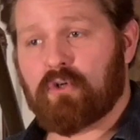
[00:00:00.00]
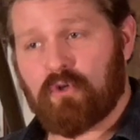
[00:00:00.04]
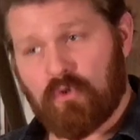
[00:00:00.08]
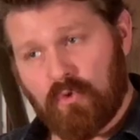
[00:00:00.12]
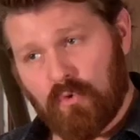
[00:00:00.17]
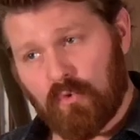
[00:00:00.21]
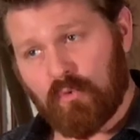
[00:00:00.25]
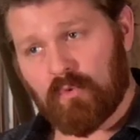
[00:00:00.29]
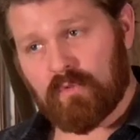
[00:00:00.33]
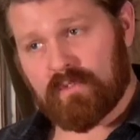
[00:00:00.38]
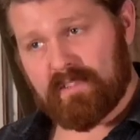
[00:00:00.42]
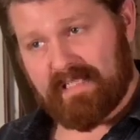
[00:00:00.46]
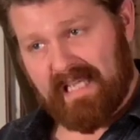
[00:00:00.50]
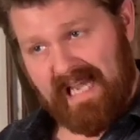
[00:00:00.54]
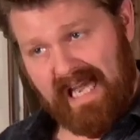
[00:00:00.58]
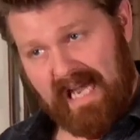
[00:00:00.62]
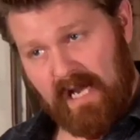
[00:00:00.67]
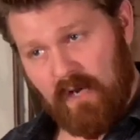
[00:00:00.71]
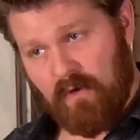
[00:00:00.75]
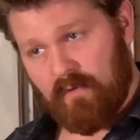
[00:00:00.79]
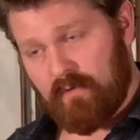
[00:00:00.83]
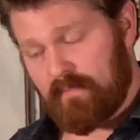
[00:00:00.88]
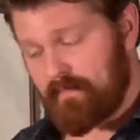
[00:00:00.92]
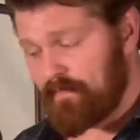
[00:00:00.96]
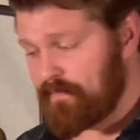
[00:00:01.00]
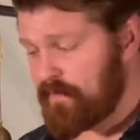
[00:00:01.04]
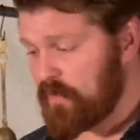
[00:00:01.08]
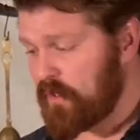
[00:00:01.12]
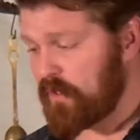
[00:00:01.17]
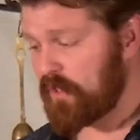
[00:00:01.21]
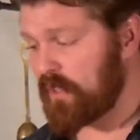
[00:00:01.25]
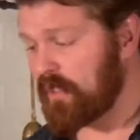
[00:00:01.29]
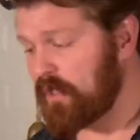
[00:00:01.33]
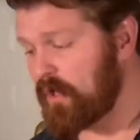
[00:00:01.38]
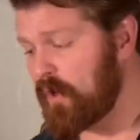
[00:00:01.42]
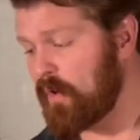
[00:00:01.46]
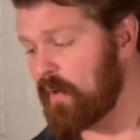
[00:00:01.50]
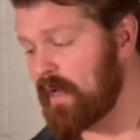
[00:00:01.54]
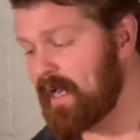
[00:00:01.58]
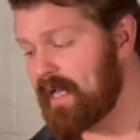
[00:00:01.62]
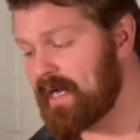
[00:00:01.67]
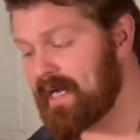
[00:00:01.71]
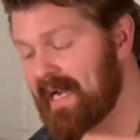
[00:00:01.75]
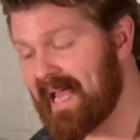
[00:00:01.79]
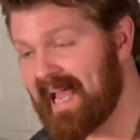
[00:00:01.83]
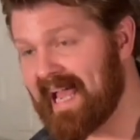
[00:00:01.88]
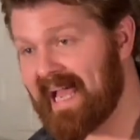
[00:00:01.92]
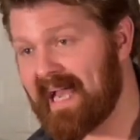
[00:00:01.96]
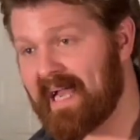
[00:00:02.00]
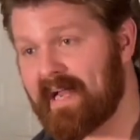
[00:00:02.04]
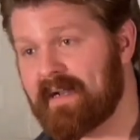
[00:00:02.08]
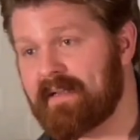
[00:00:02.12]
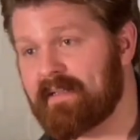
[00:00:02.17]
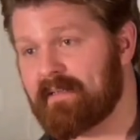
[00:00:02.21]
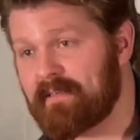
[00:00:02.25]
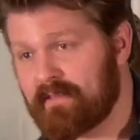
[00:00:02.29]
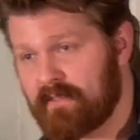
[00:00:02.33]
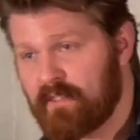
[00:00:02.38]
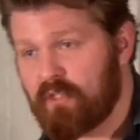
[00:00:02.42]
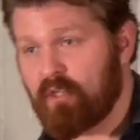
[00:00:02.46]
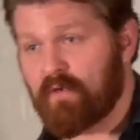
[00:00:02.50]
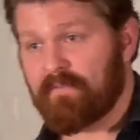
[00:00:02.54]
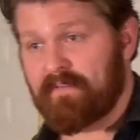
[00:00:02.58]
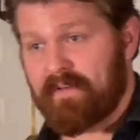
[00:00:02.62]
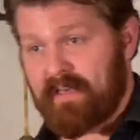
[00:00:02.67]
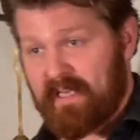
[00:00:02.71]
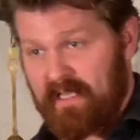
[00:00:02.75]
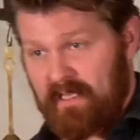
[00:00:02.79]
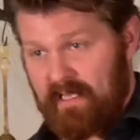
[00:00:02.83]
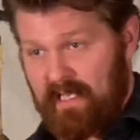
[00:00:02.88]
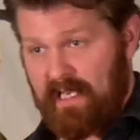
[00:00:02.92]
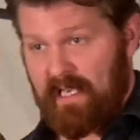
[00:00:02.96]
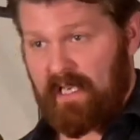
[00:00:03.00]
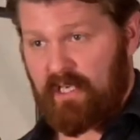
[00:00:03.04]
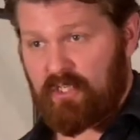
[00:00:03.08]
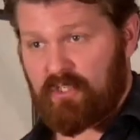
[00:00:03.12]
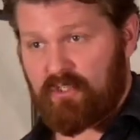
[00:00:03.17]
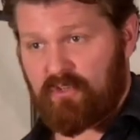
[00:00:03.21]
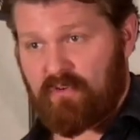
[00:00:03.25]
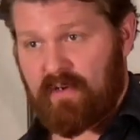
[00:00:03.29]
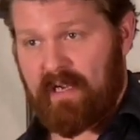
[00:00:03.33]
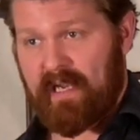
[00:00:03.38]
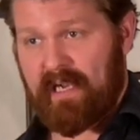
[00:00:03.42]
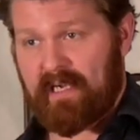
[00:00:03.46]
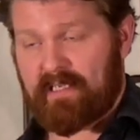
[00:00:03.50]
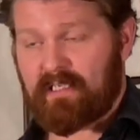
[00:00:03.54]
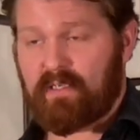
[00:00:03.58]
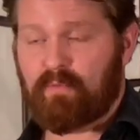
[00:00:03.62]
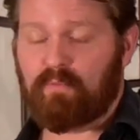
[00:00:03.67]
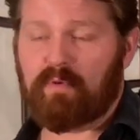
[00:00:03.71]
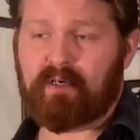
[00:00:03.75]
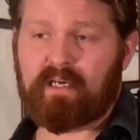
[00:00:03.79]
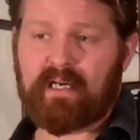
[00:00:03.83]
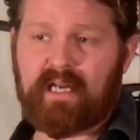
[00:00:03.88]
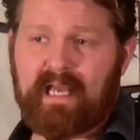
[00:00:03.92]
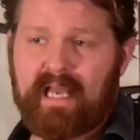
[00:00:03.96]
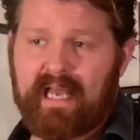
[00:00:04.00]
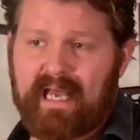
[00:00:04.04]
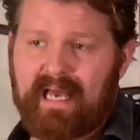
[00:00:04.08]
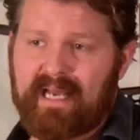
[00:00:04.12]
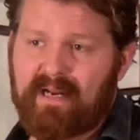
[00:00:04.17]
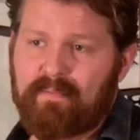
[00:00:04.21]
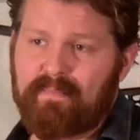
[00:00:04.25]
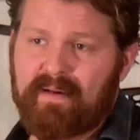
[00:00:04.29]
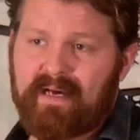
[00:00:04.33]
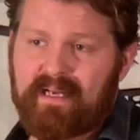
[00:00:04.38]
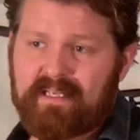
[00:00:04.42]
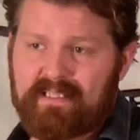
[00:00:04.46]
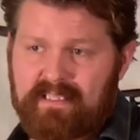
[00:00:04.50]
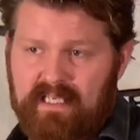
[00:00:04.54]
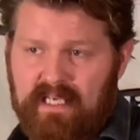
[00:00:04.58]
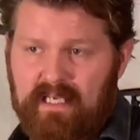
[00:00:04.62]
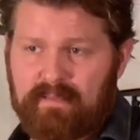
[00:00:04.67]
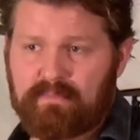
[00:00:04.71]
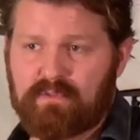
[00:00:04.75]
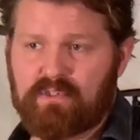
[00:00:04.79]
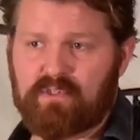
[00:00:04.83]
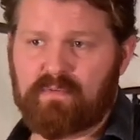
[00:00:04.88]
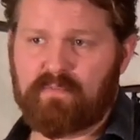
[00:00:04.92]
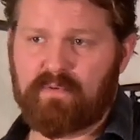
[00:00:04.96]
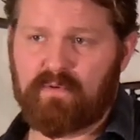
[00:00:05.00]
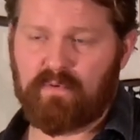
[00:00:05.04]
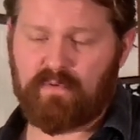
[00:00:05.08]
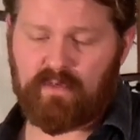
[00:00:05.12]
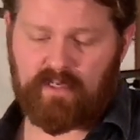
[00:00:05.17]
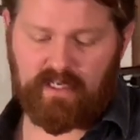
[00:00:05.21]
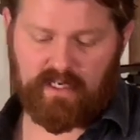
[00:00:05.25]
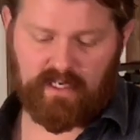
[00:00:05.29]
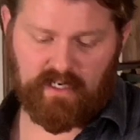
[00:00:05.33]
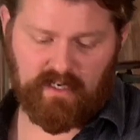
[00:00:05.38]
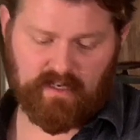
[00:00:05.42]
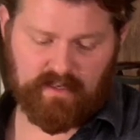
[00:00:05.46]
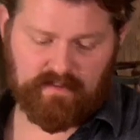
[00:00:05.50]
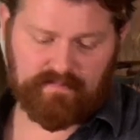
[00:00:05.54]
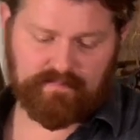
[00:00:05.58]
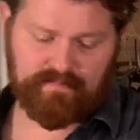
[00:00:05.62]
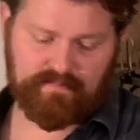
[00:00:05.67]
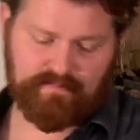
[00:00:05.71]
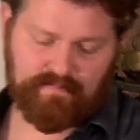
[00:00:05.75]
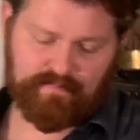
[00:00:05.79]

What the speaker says: cool down, you're gonna go ahead and add your vanilla extract. And we're gonna add about a tablespoon here.